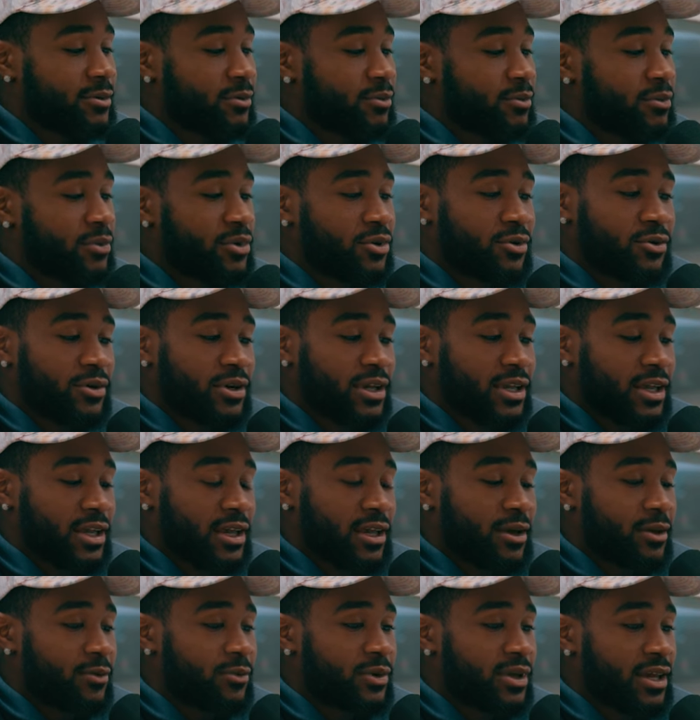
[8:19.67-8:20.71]
middle of
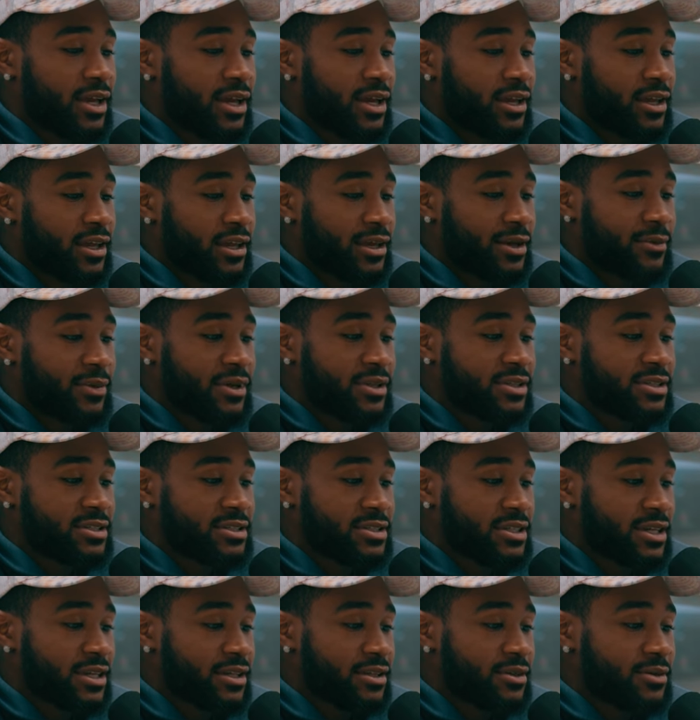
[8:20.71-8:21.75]
camp, we had camp at the
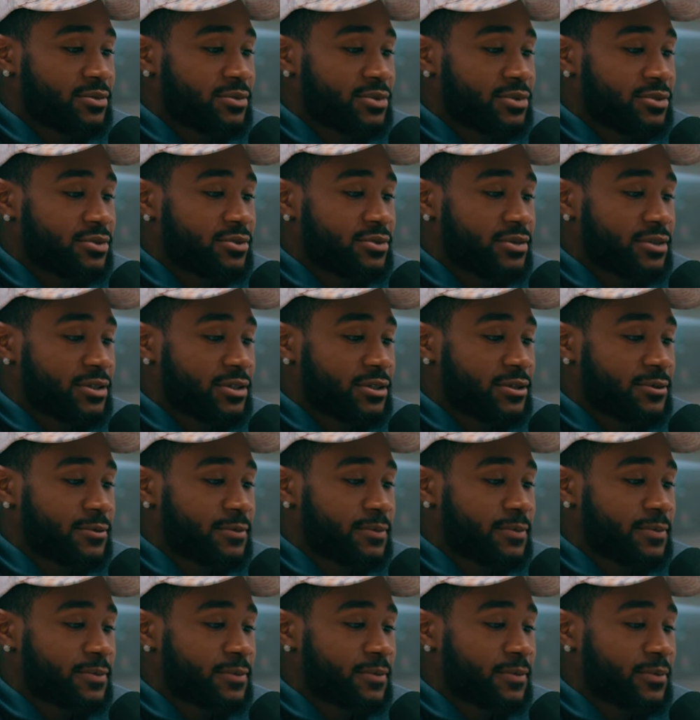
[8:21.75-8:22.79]
stadium too.
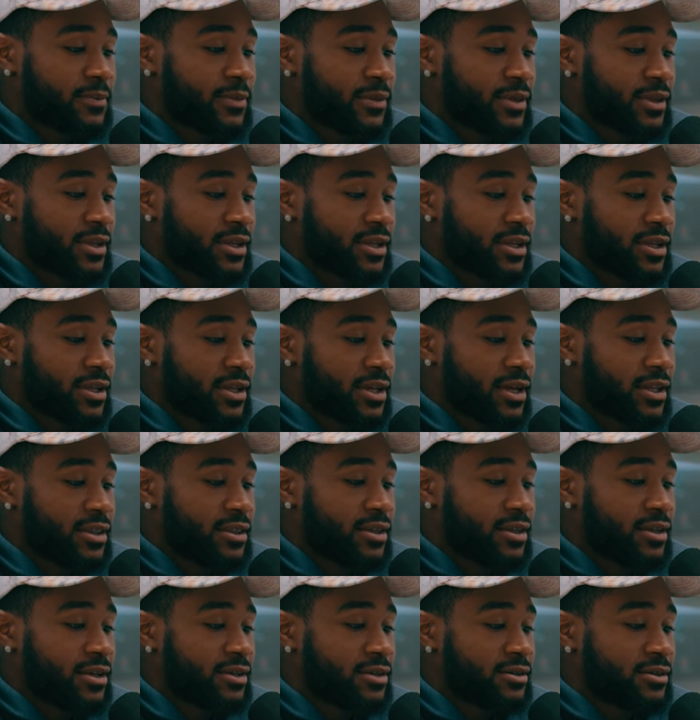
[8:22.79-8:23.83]
Um, I
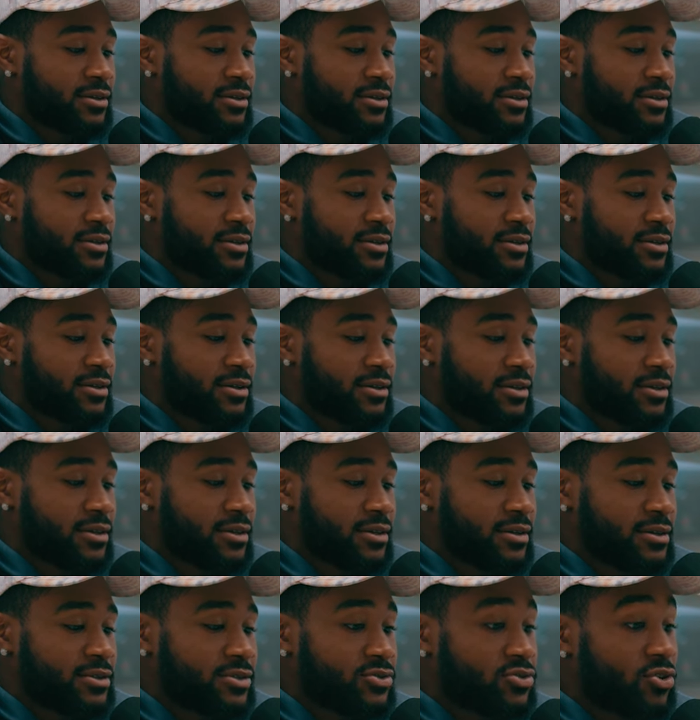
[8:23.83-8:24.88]
think the
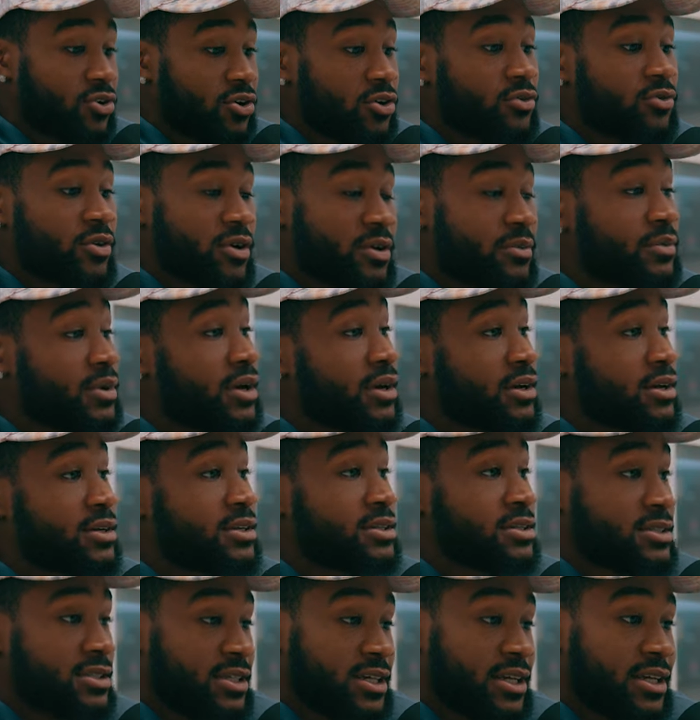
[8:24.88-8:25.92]
star running back of the
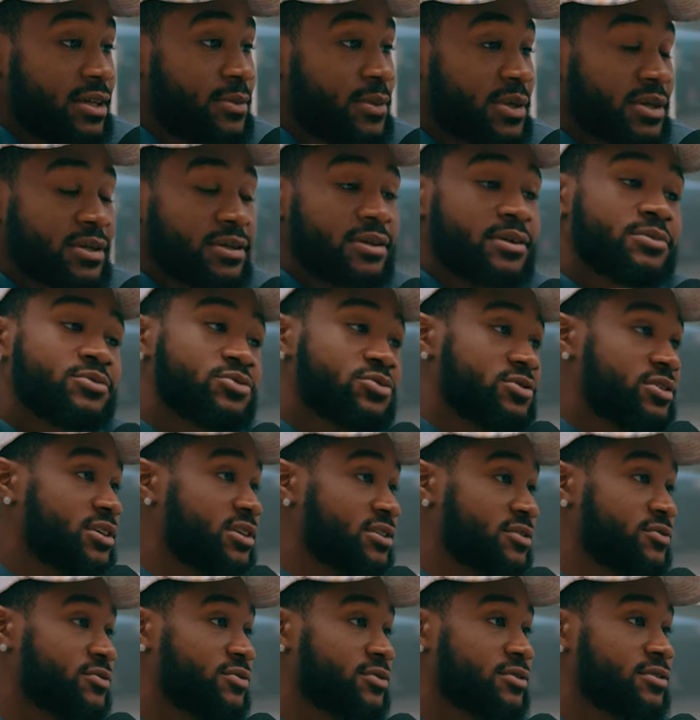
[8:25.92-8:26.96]
team ended up
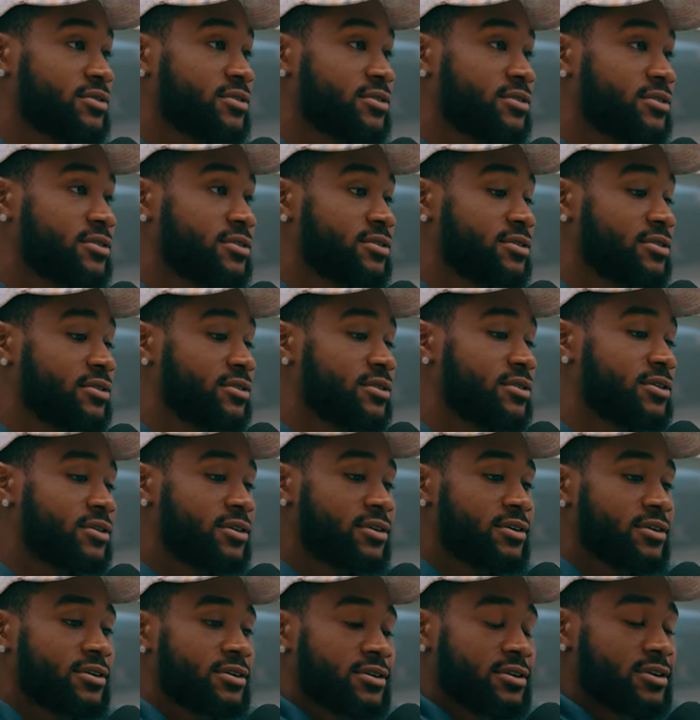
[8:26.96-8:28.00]
transferring mm.
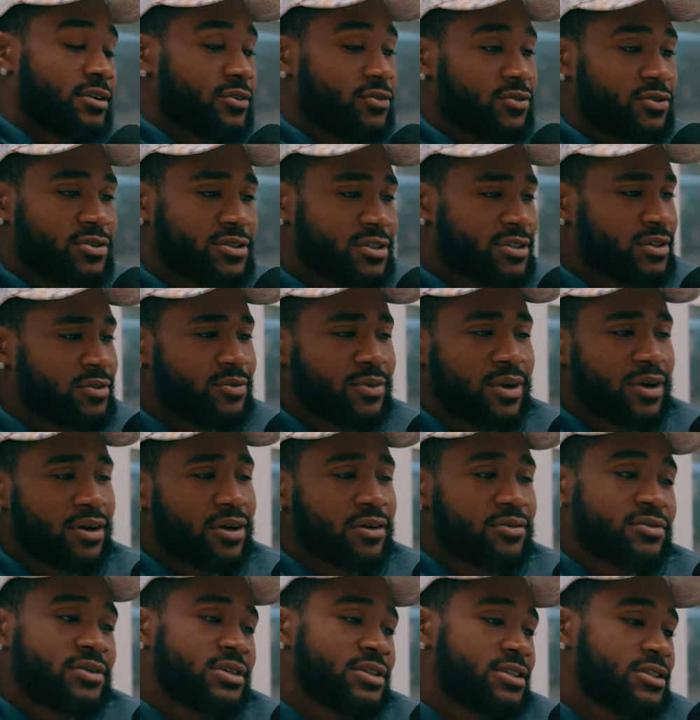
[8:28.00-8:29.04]
for some
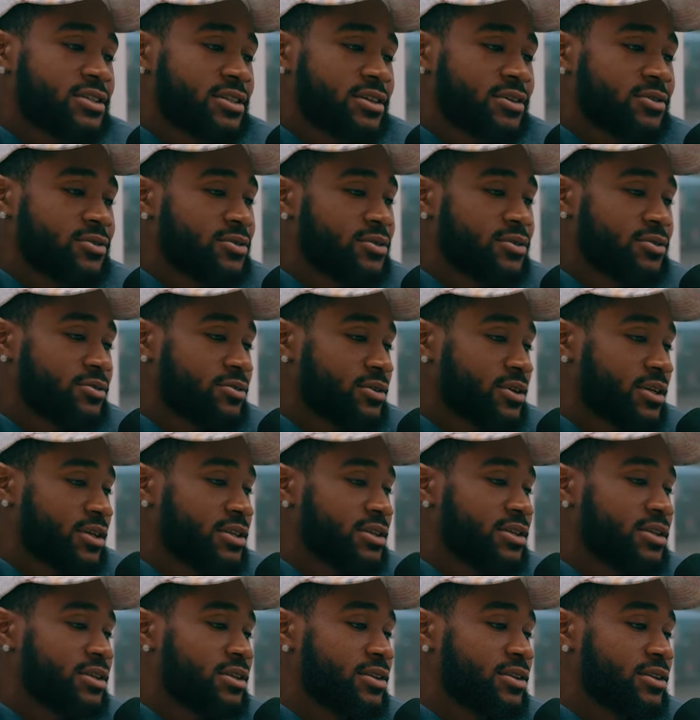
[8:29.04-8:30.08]
odd reason. I don't know.
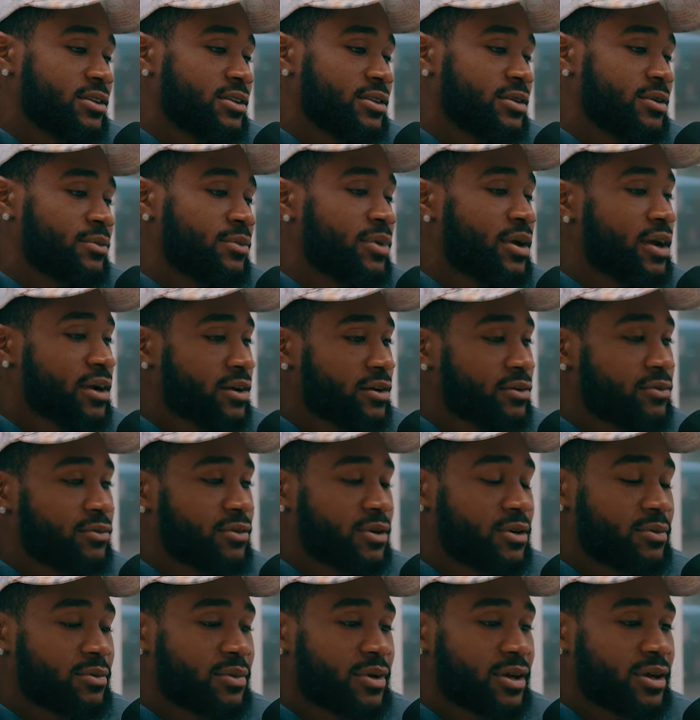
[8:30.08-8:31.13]
And then the backup
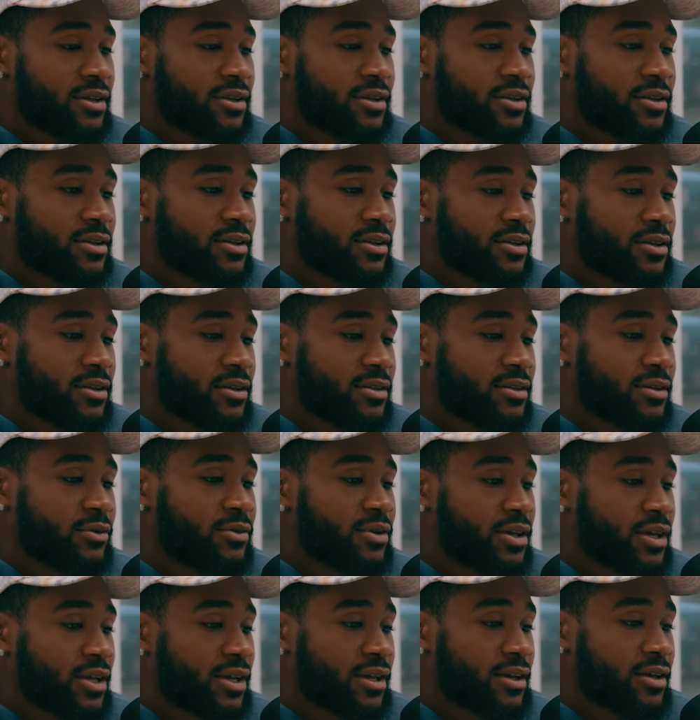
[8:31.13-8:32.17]
running back that
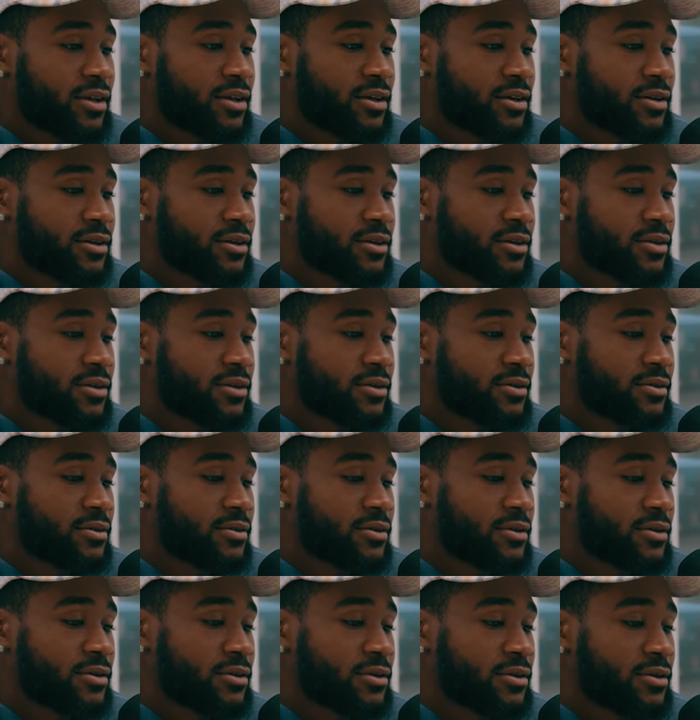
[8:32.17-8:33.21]
we had uh,
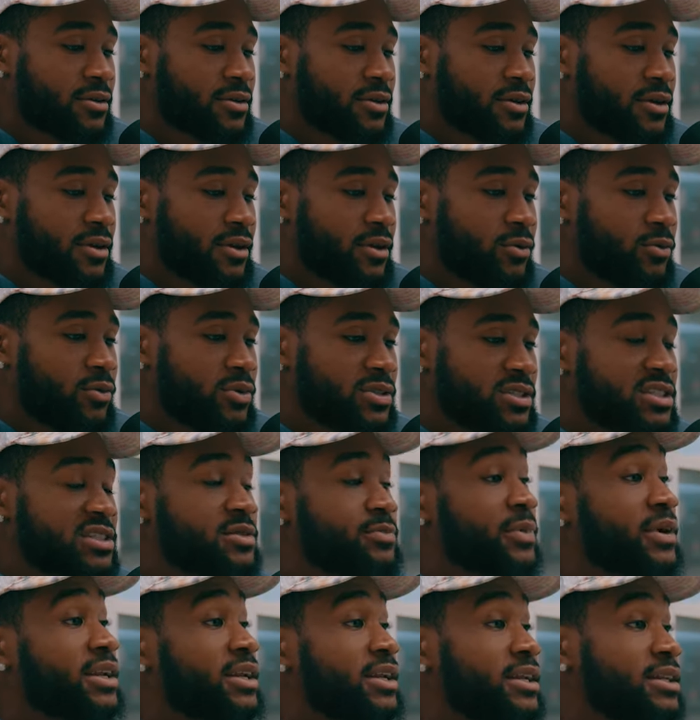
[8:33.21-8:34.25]
was
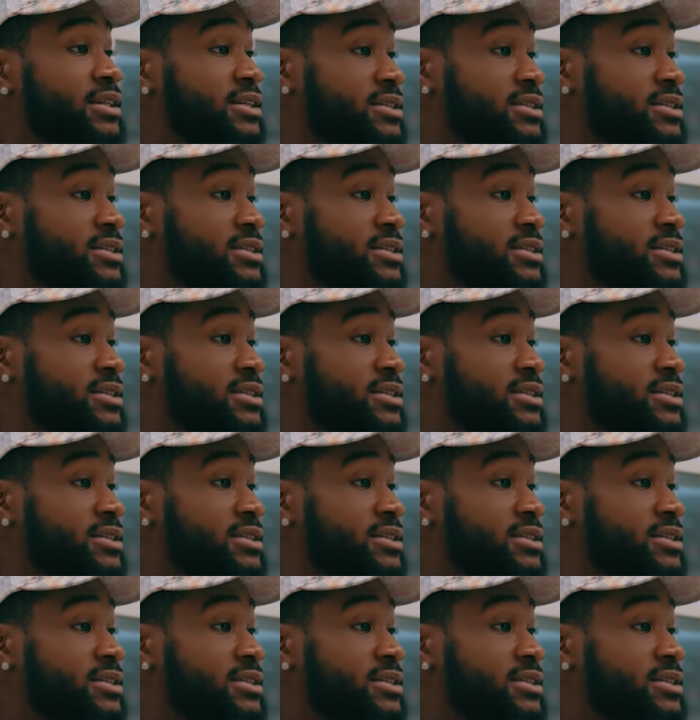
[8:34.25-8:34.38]
suspended at the